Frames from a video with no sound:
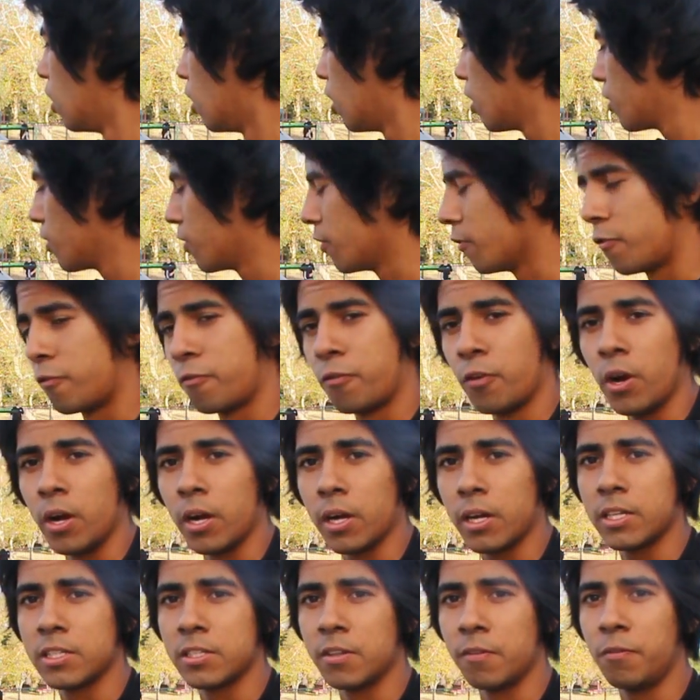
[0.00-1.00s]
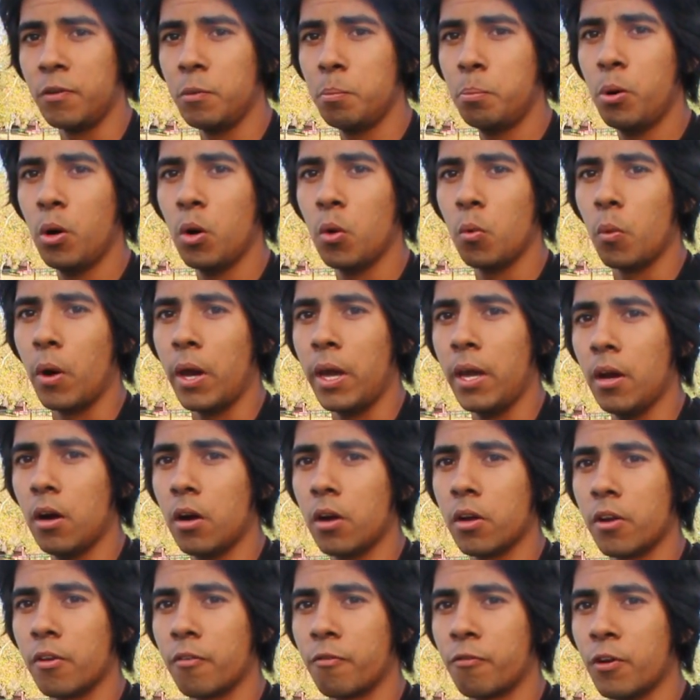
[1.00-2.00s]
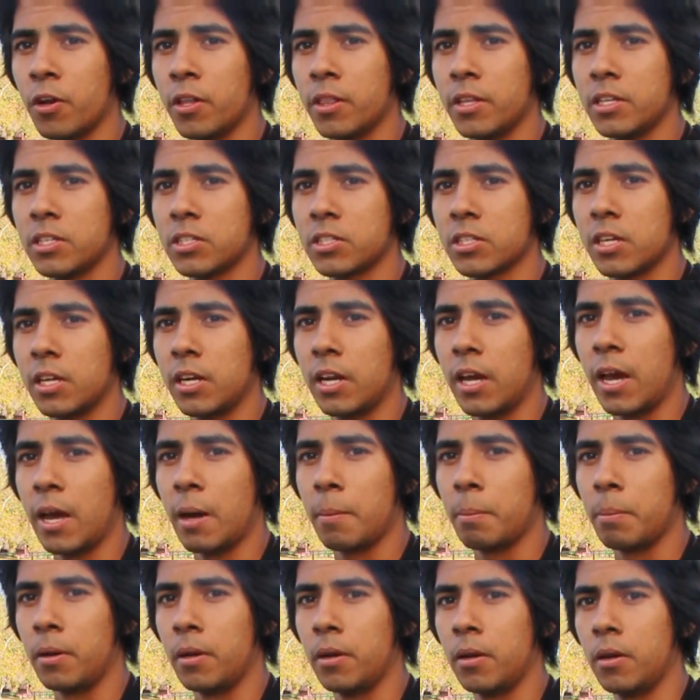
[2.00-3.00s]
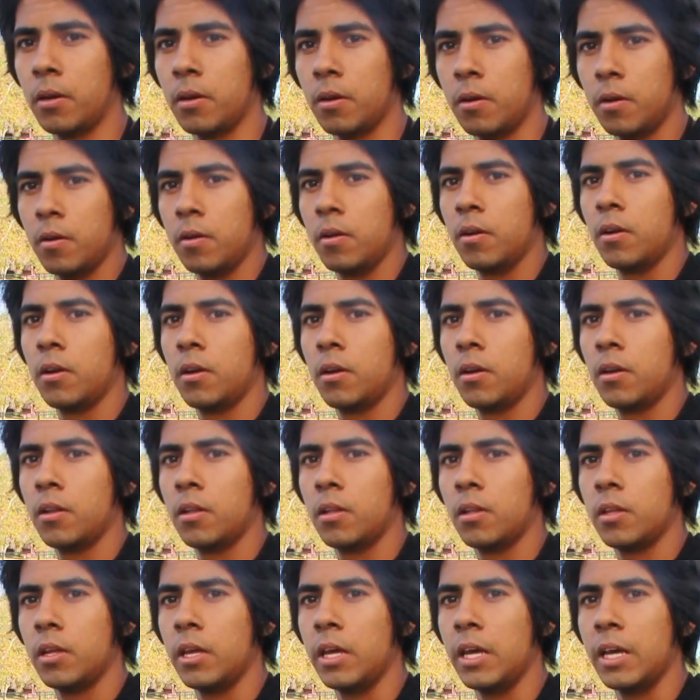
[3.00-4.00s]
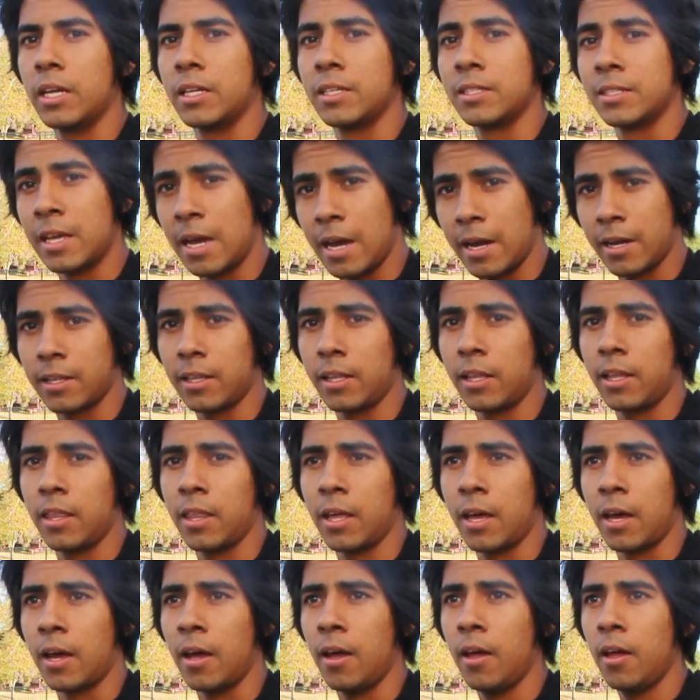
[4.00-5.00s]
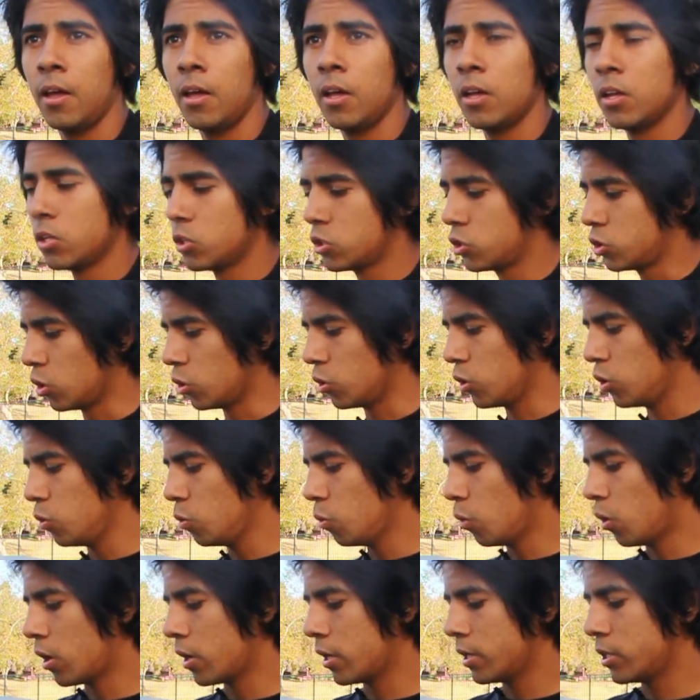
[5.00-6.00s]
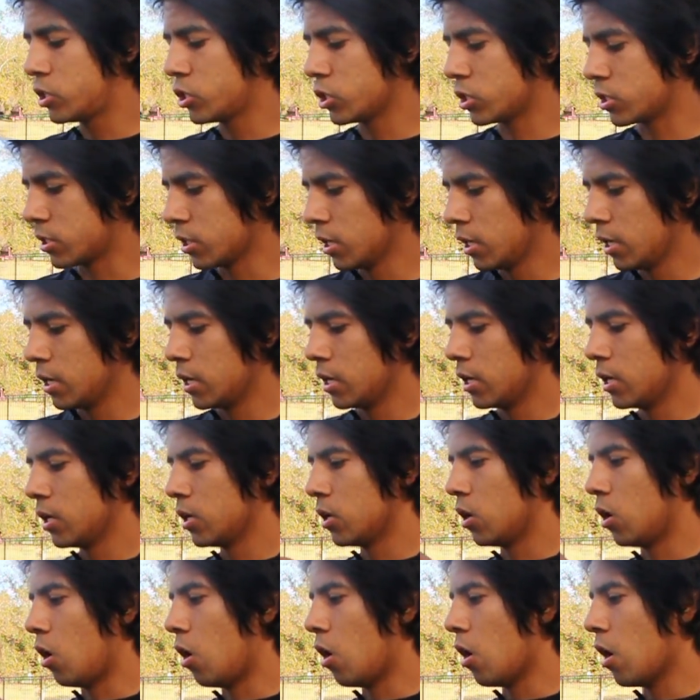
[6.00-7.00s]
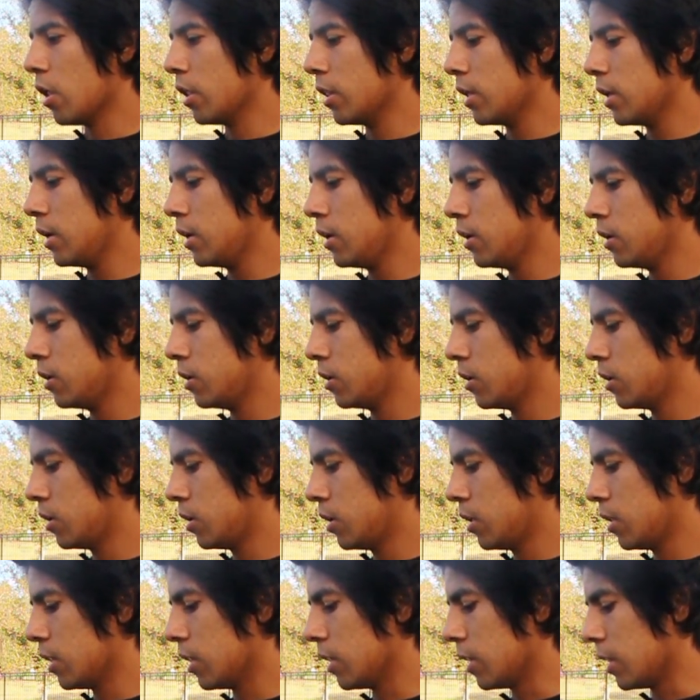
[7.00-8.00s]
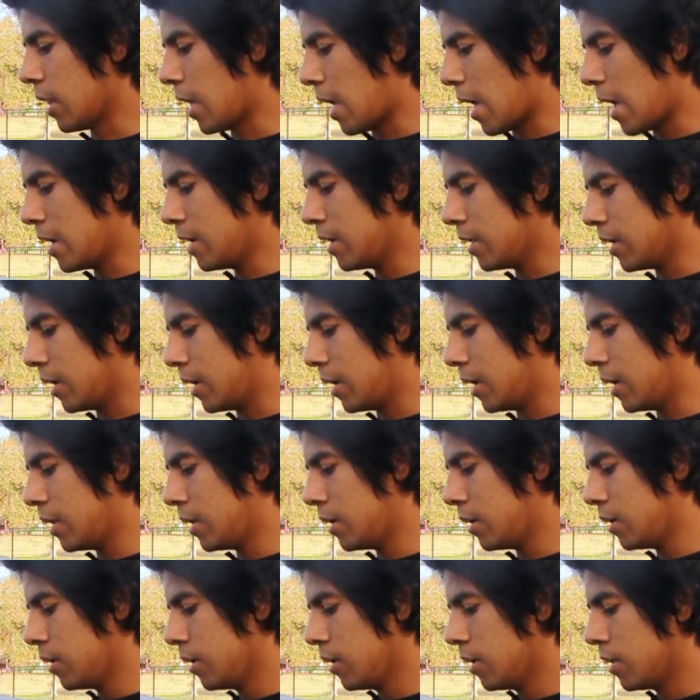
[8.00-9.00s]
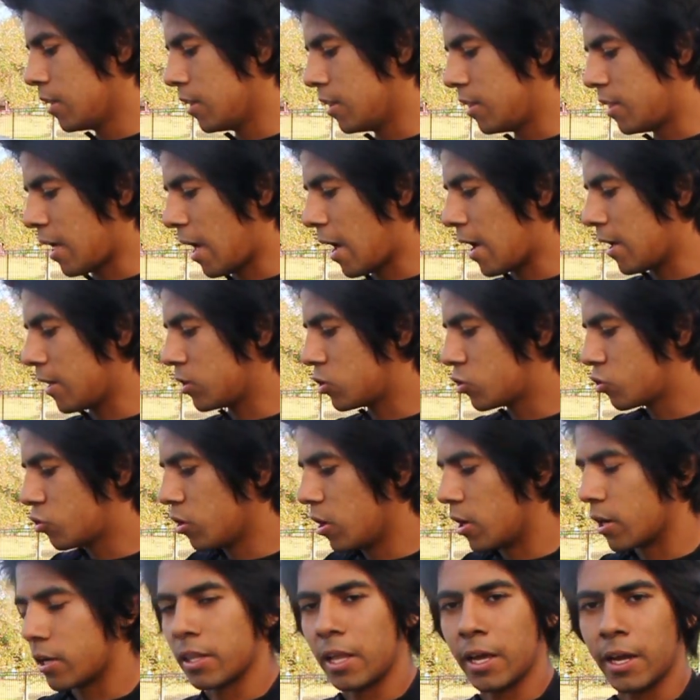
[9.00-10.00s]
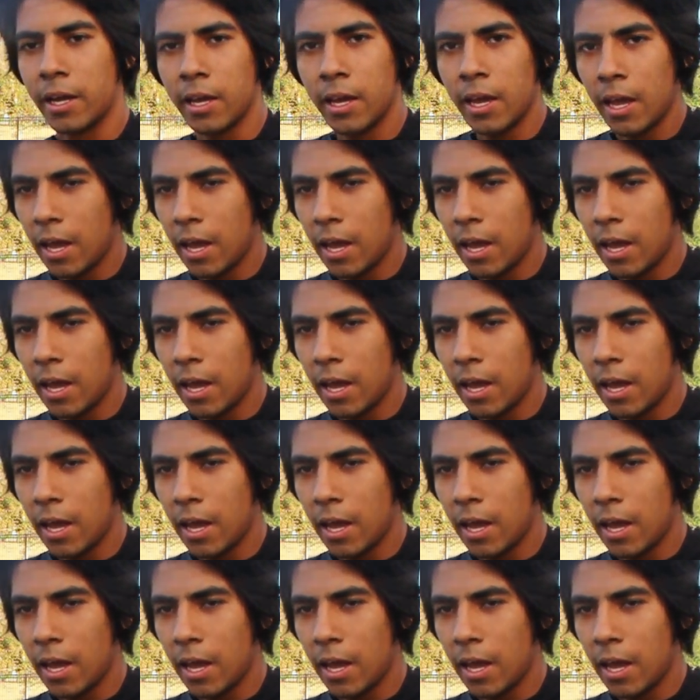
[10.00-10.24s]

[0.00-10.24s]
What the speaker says: on the front, because if you put weight on your front, this is gonna happen. Exactly that. So you wanna just ollie, land in that truck. Like,